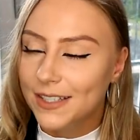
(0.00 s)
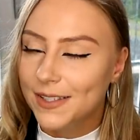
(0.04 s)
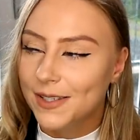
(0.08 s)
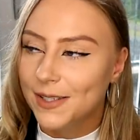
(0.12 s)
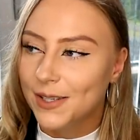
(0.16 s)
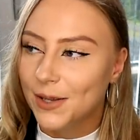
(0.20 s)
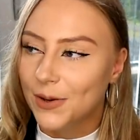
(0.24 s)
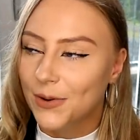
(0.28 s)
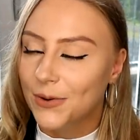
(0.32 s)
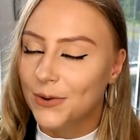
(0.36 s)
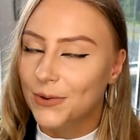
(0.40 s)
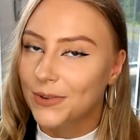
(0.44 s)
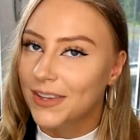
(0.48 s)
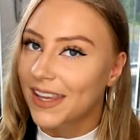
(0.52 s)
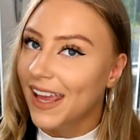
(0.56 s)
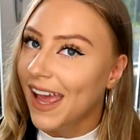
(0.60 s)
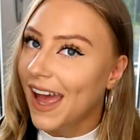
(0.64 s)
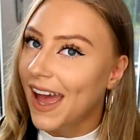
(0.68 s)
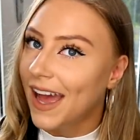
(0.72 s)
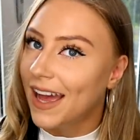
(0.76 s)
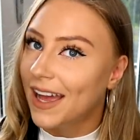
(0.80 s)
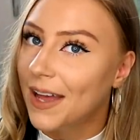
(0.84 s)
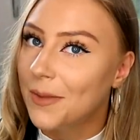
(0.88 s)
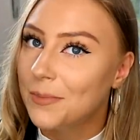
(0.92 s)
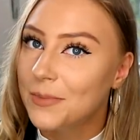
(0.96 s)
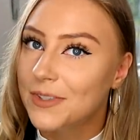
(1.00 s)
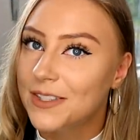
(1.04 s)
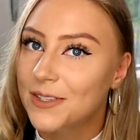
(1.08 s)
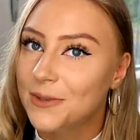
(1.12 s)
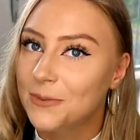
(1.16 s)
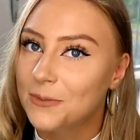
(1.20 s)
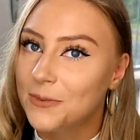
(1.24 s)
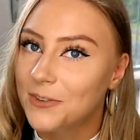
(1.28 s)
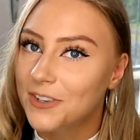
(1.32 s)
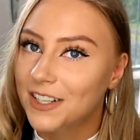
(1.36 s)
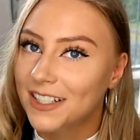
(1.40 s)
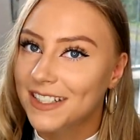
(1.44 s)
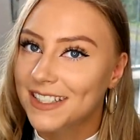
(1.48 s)
So yeah, I'm
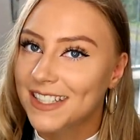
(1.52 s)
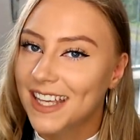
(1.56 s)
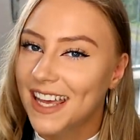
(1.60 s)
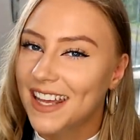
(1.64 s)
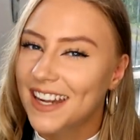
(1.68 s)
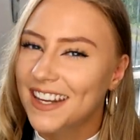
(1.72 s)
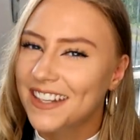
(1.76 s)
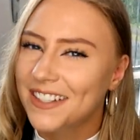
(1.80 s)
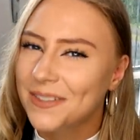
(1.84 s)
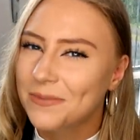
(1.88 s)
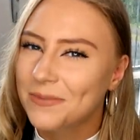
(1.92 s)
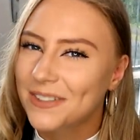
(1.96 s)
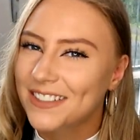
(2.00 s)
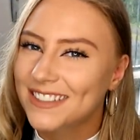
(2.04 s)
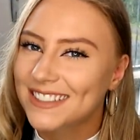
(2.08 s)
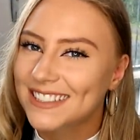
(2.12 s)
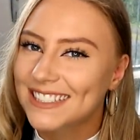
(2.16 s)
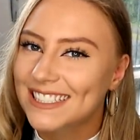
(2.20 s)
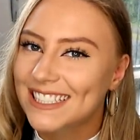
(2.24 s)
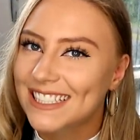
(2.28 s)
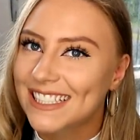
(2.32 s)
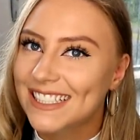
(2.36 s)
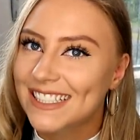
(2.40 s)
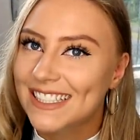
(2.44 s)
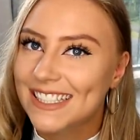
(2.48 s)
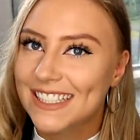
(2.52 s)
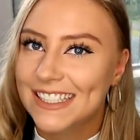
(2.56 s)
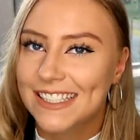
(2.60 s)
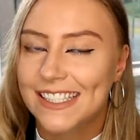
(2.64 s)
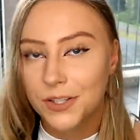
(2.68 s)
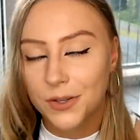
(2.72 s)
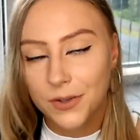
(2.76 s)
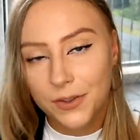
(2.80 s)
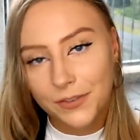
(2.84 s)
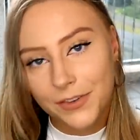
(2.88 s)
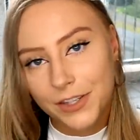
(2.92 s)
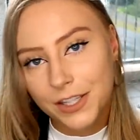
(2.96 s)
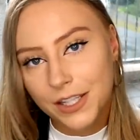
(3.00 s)
super excited about this. So
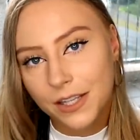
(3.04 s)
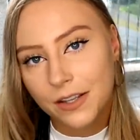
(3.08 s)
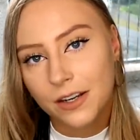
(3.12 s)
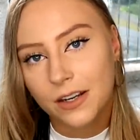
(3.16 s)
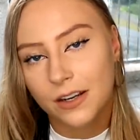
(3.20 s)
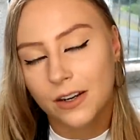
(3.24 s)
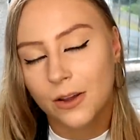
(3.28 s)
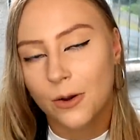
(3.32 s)
if you didn't